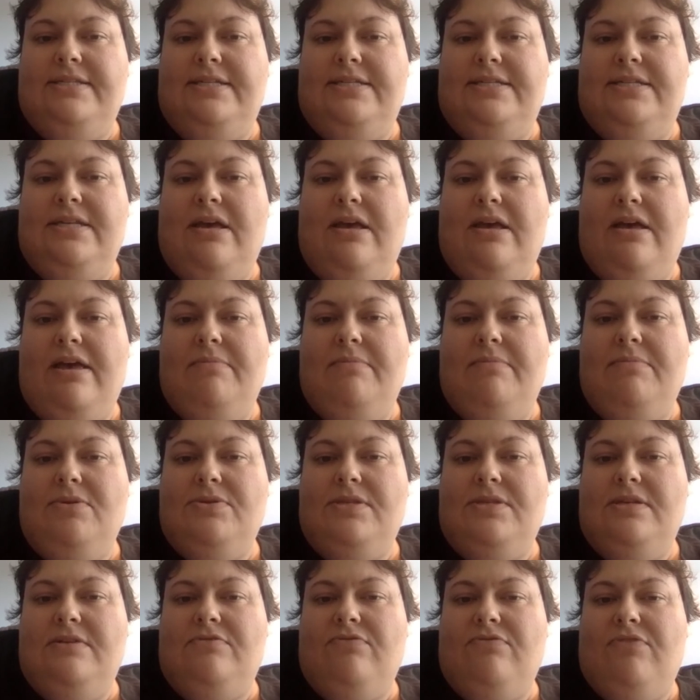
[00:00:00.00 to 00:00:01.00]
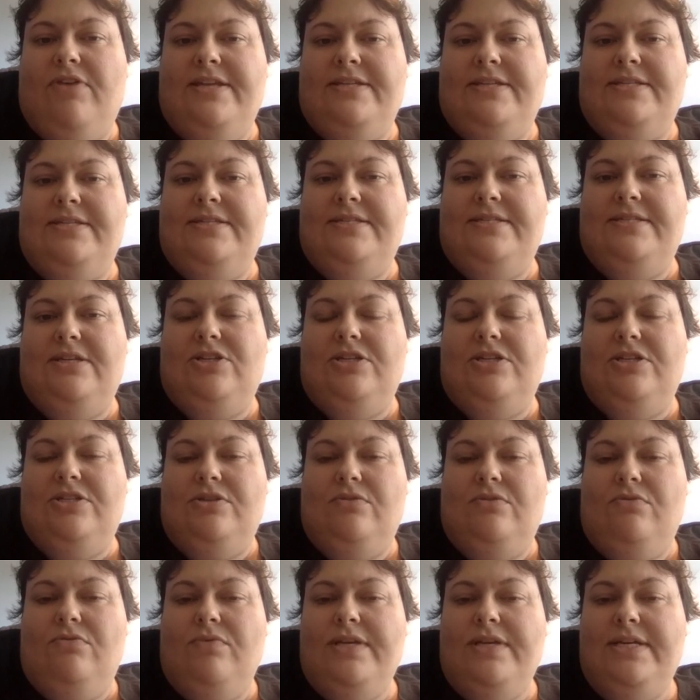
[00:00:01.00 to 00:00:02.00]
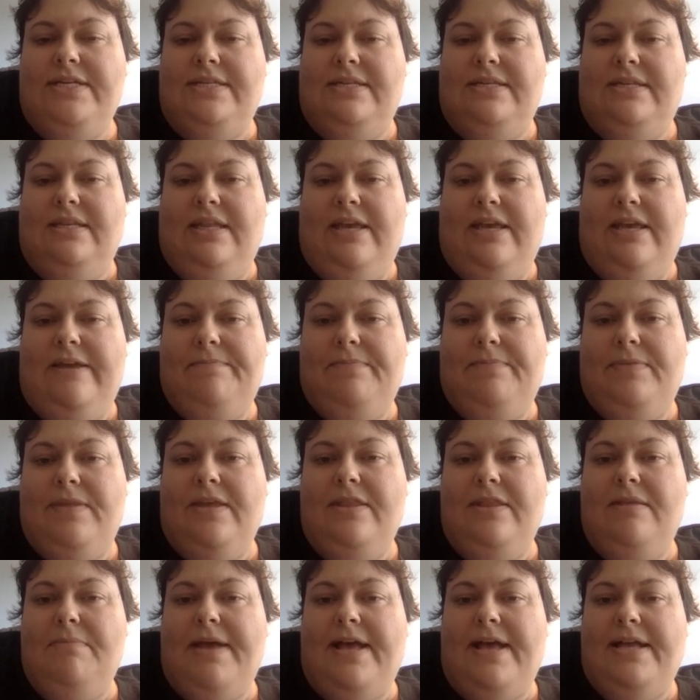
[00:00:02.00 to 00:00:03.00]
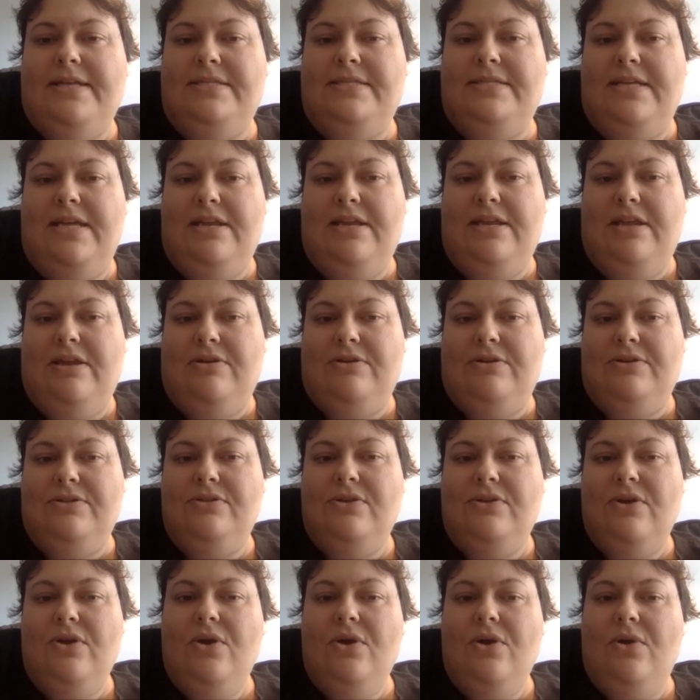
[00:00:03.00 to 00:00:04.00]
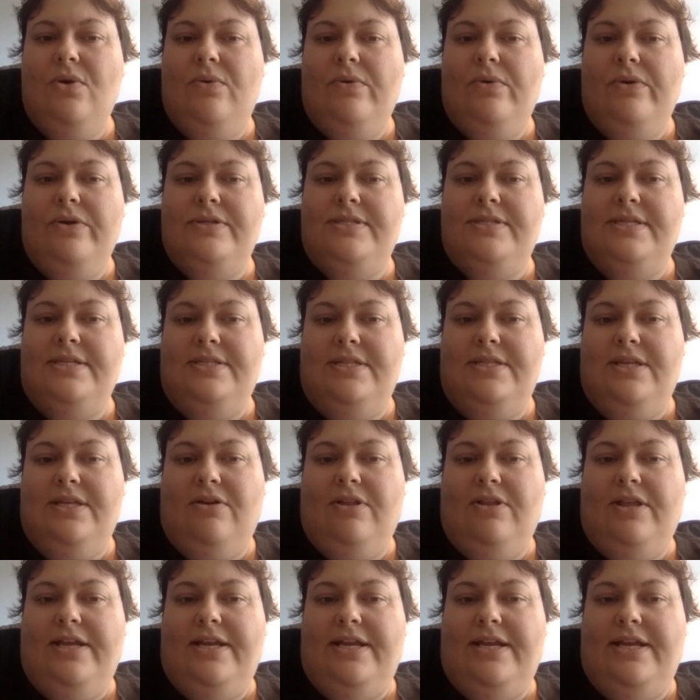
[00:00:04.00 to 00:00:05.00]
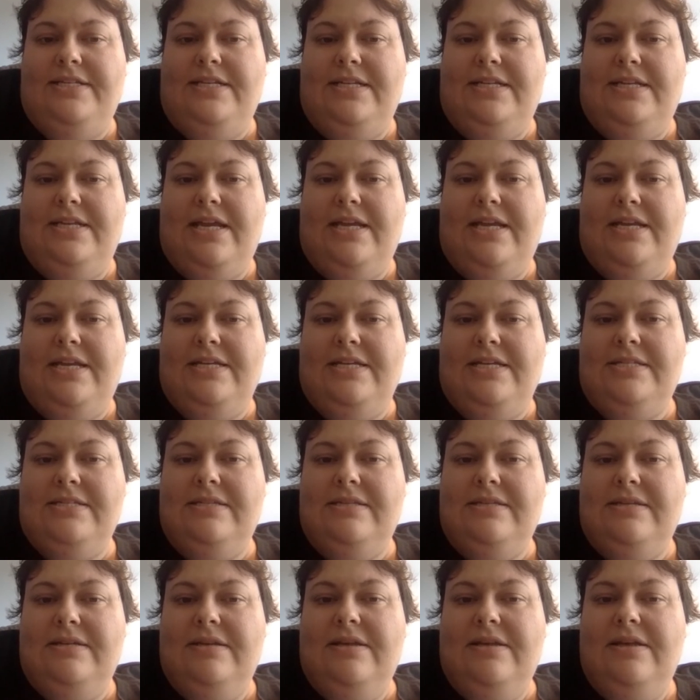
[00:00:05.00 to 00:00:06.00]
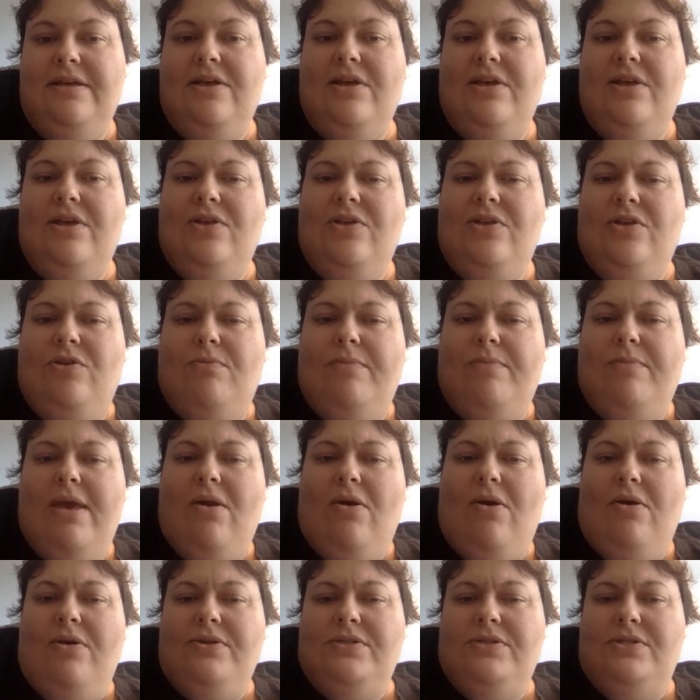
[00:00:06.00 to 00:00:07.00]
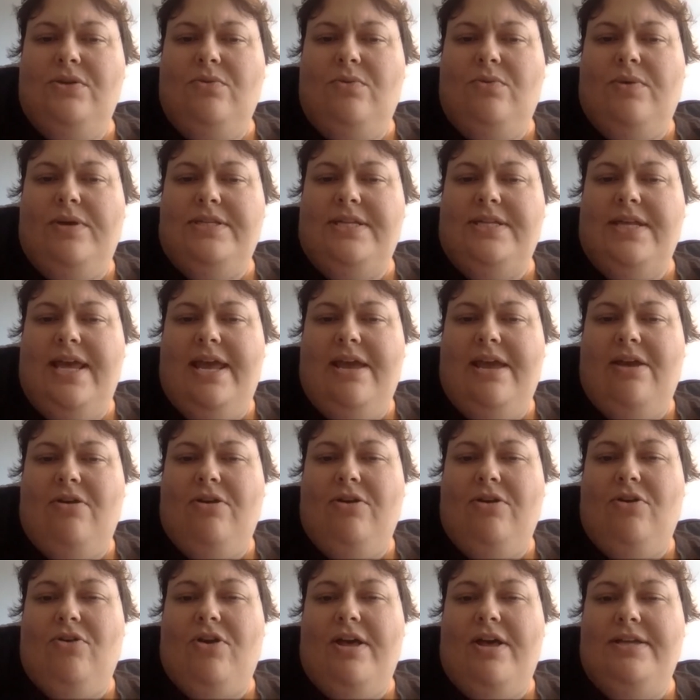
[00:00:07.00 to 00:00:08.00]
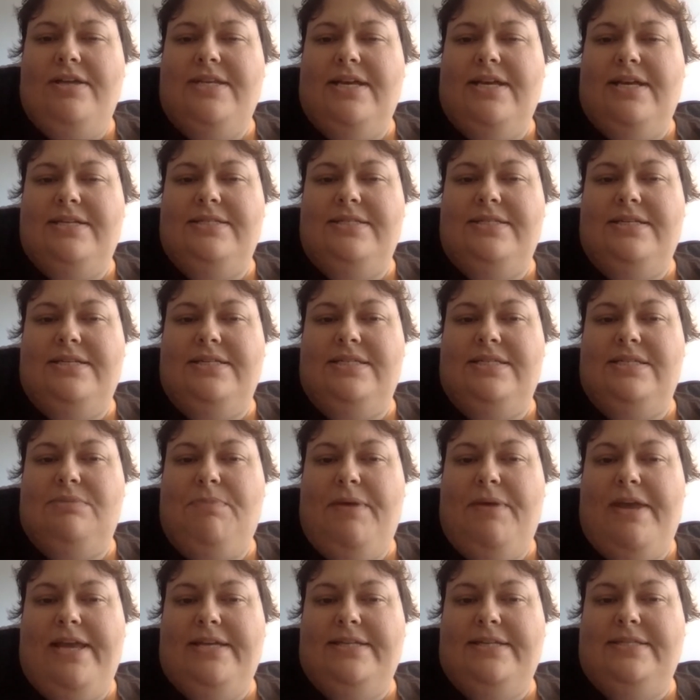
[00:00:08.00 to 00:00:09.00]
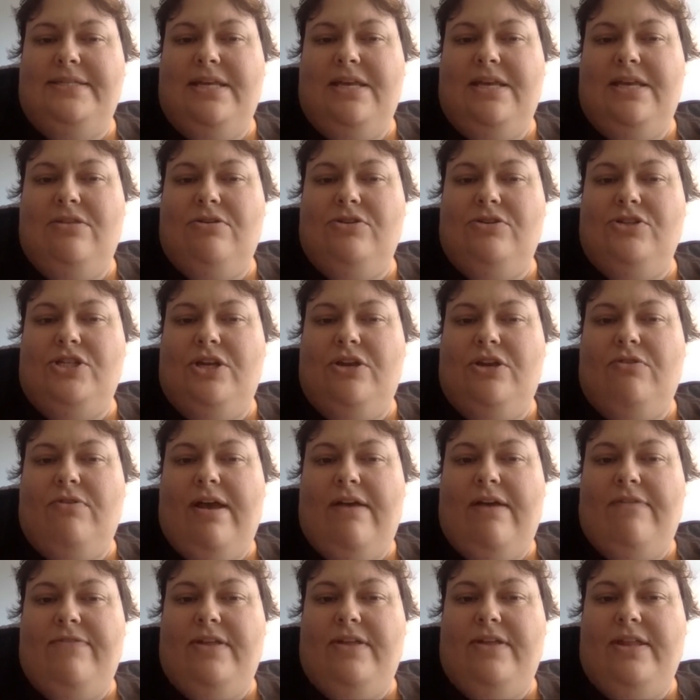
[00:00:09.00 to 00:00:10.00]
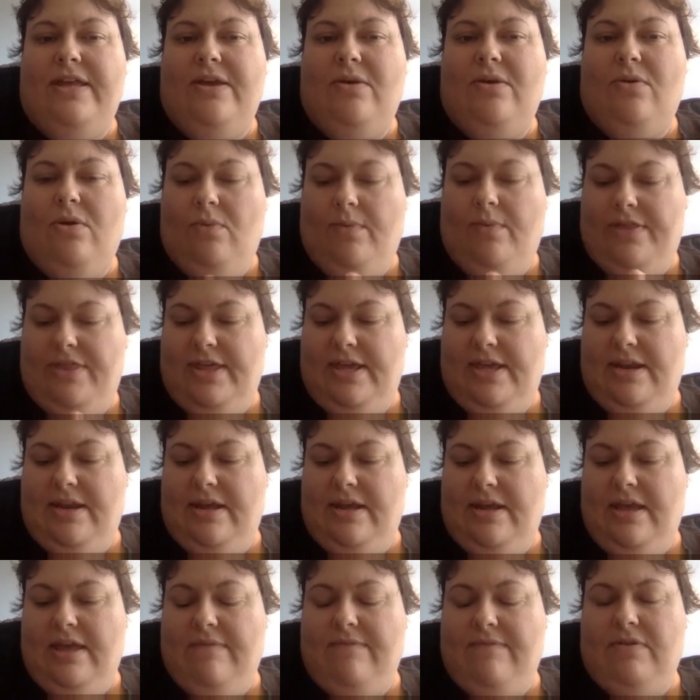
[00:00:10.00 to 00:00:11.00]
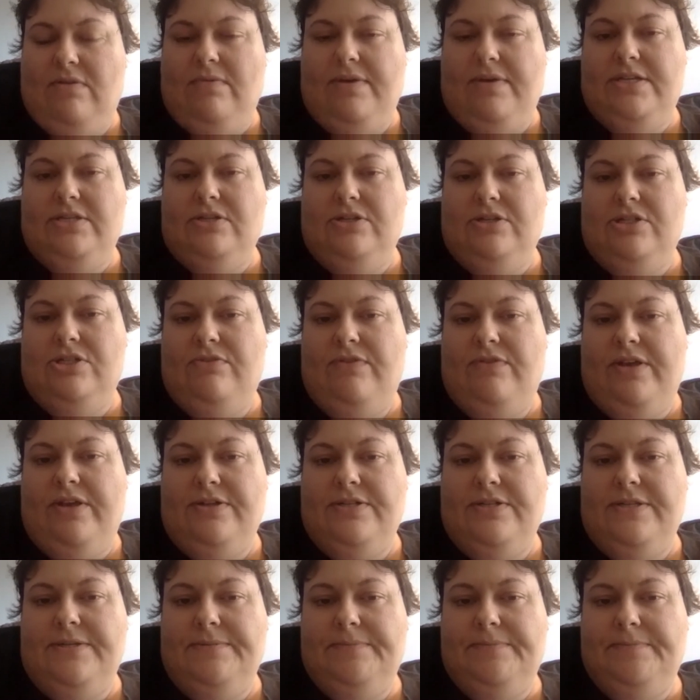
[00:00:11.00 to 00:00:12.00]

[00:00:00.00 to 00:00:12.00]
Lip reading: in time using phrases such as recently, in the past 10 years, or since the early 1990s. You may also want to anchor your context in space, either geographically or within a given research field.